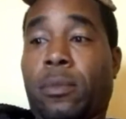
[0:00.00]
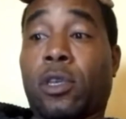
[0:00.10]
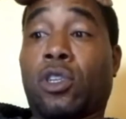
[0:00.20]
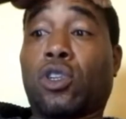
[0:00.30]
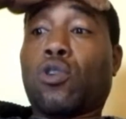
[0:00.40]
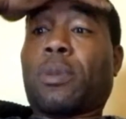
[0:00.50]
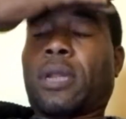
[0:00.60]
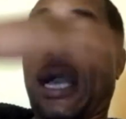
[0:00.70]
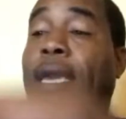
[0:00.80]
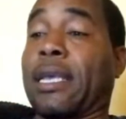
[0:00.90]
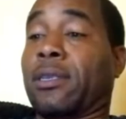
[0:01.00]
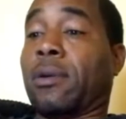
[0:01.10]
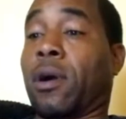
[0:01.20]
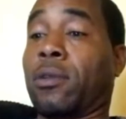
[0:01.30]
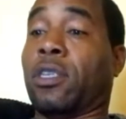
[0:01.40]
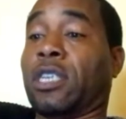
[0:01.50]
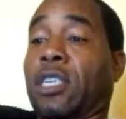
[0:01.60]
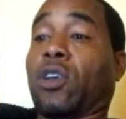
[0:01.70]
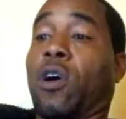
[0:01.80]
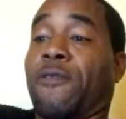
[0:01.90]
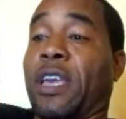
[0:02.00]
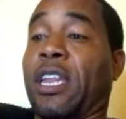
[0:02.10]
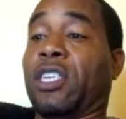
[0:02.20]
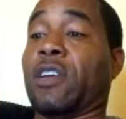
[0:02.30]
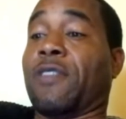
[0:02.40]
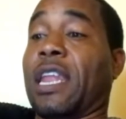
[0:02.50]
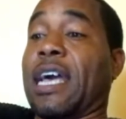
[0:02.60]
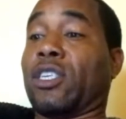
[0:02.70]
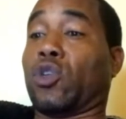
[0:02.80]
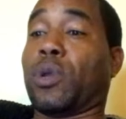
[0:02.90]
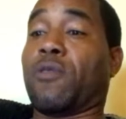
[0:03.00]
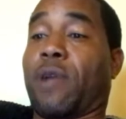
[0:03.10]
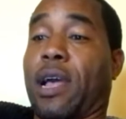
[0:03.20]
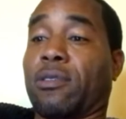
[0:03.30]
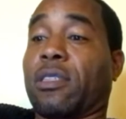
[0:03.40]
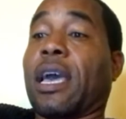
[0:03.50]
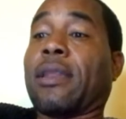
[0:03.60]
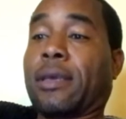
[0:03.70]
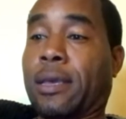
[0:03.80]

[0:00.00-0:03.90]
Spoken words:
Assuming, I guess, just off the energy of the last 20 rounds that